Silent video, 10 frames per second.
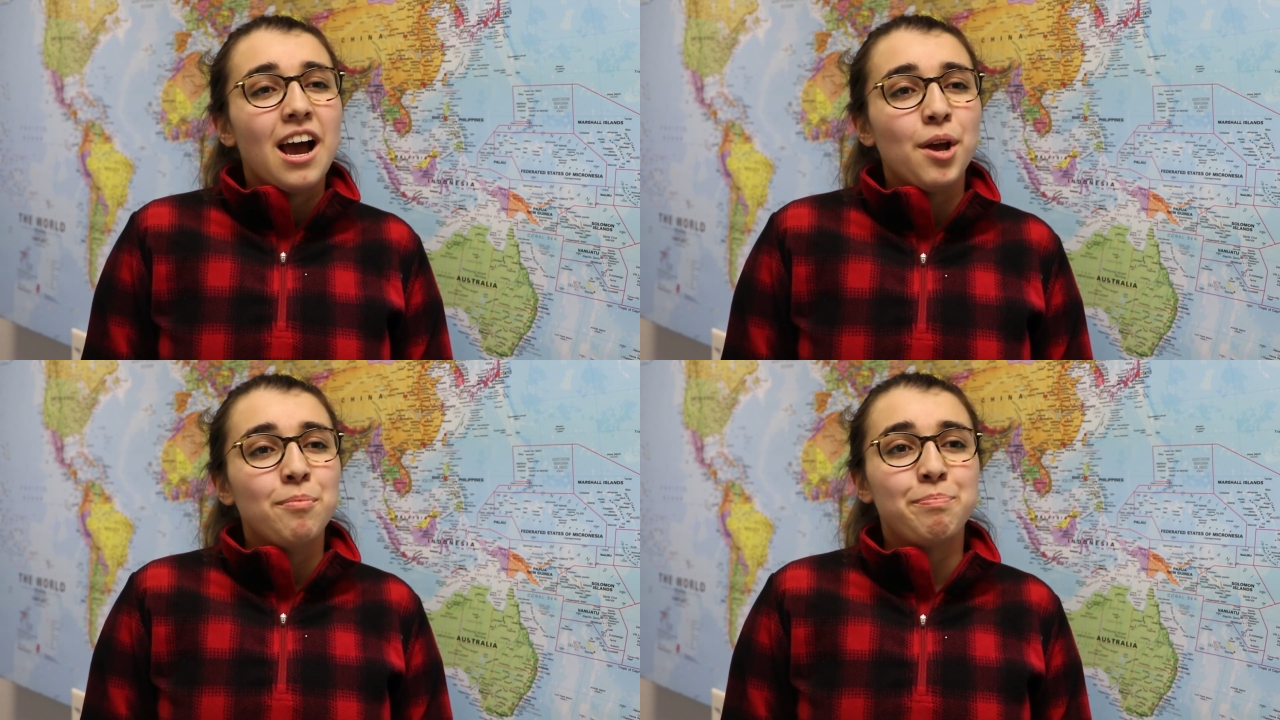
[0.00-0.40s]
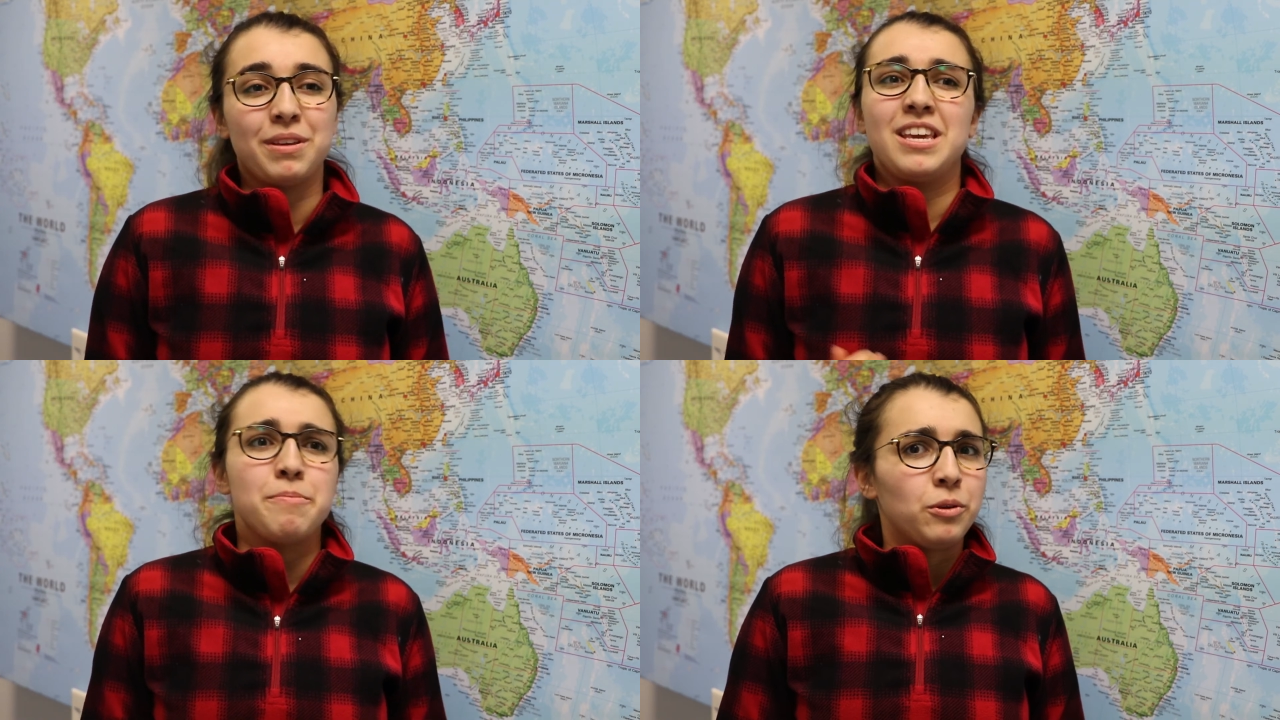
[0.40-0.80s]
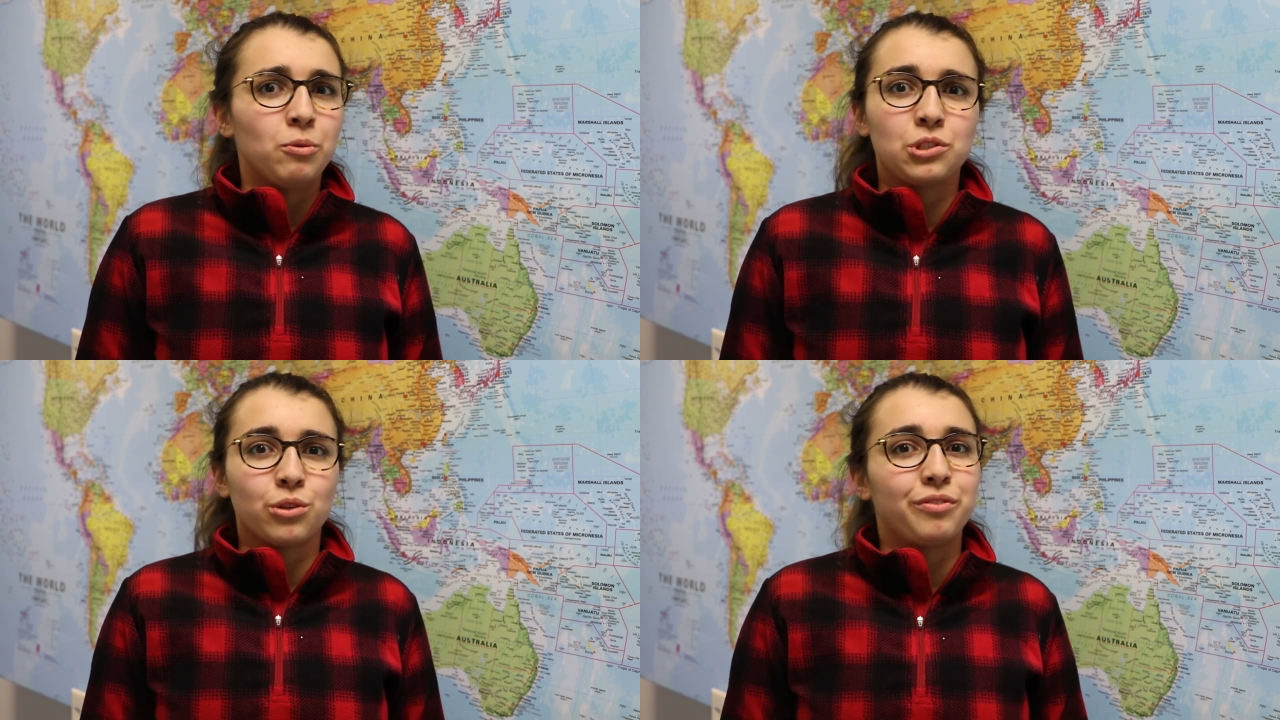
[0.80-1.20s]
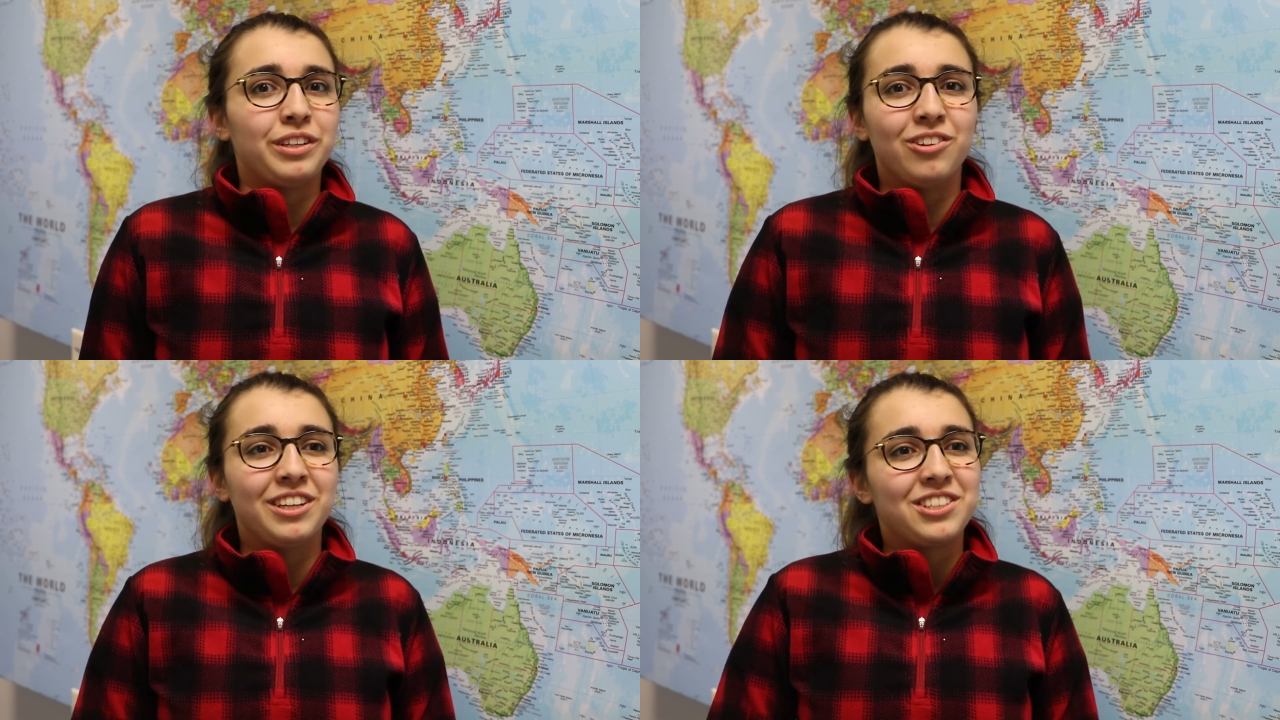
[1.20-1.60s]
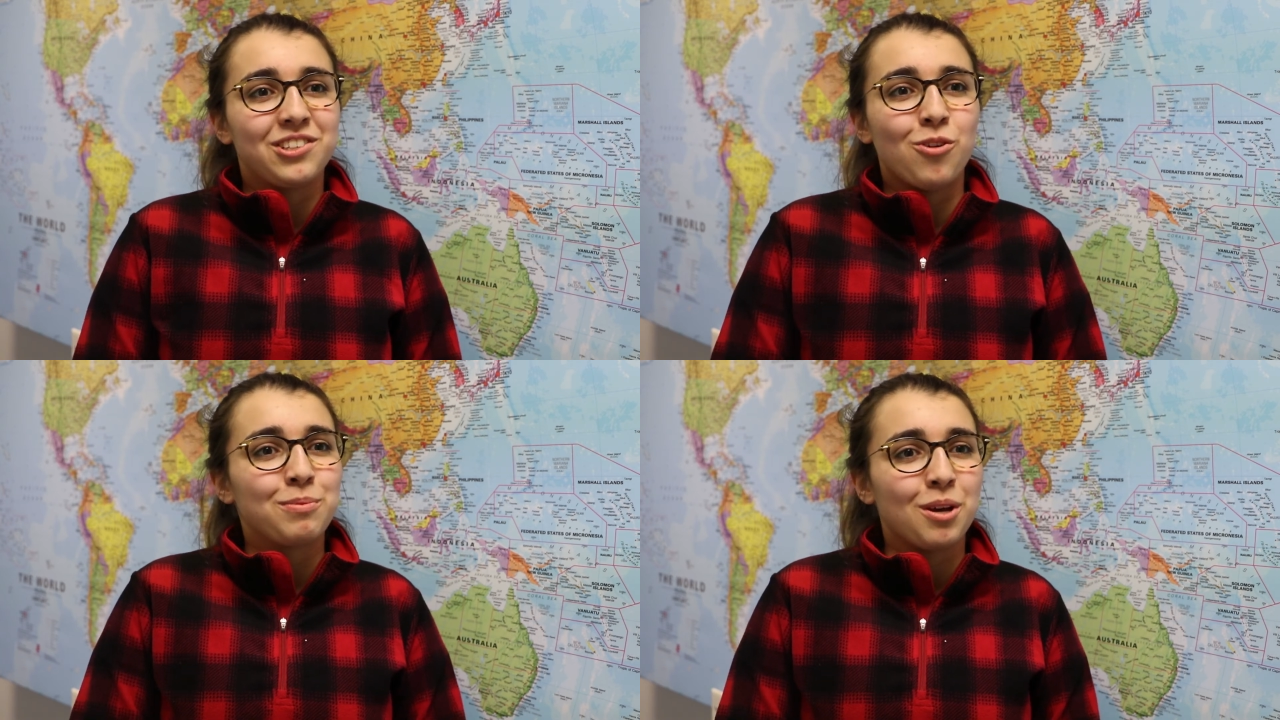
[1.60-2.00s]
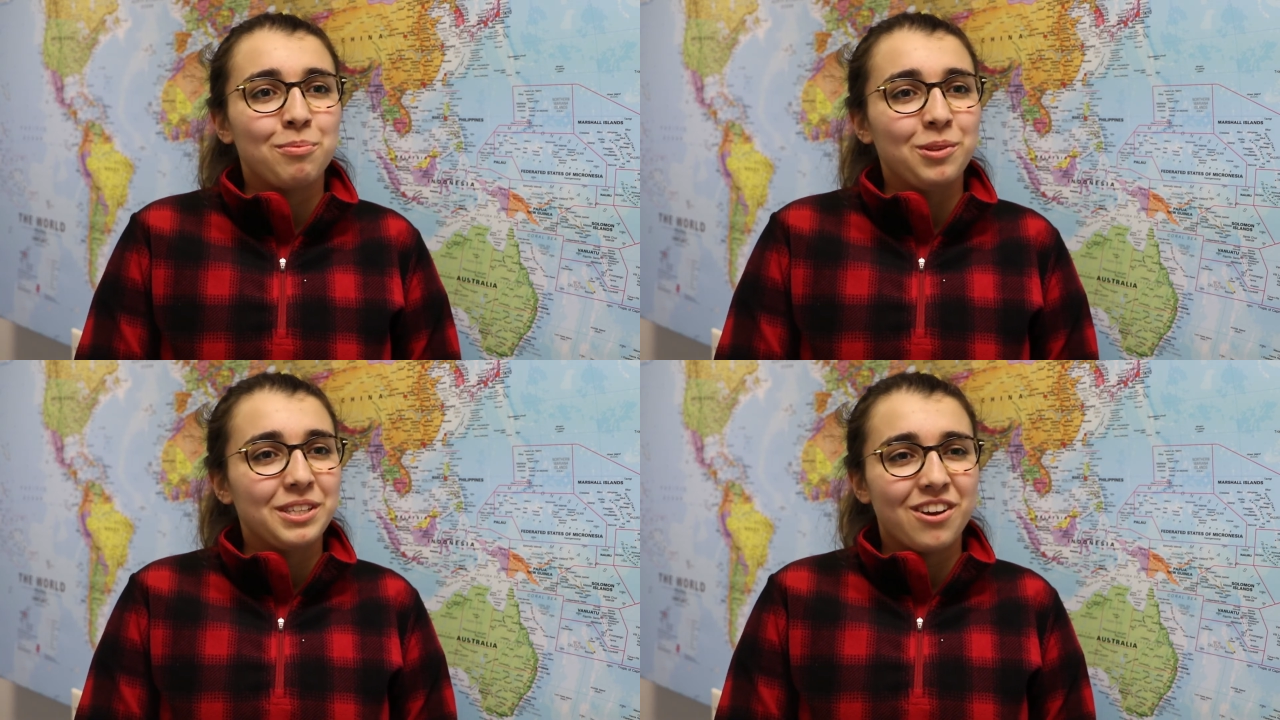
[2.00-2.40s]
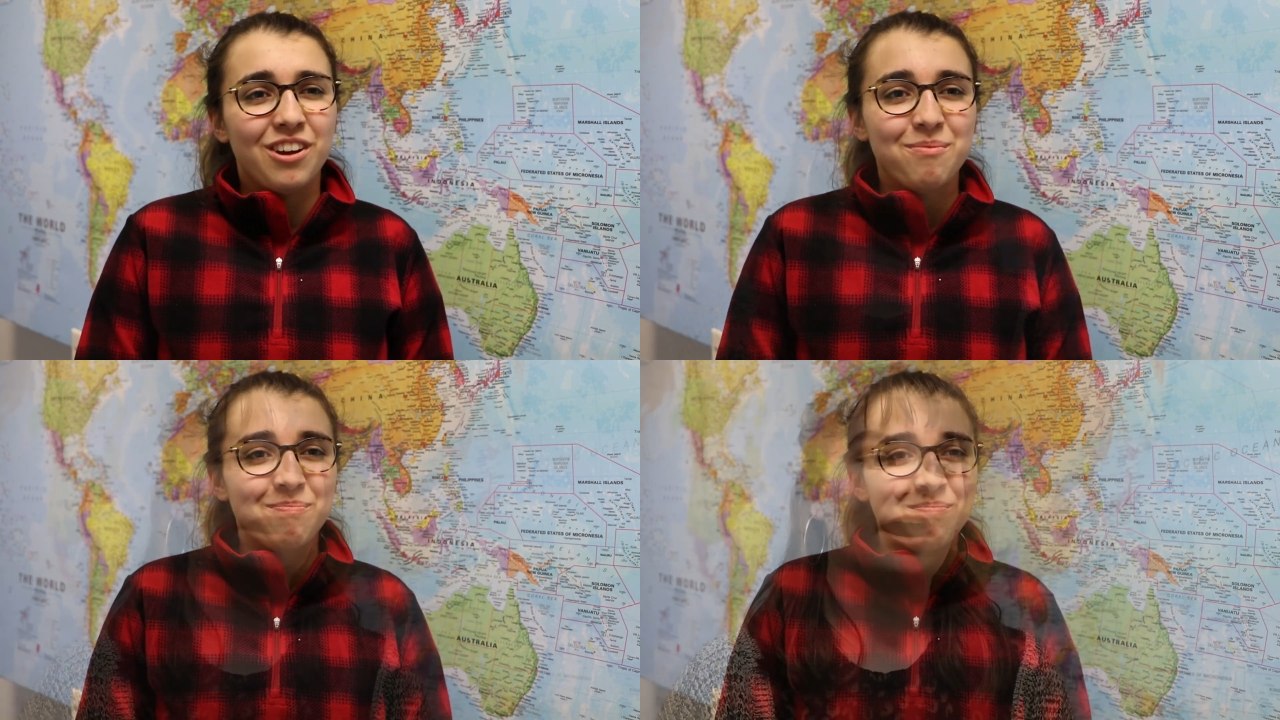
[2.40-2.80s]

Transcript: but keeping your geography knowledge topped up all the time.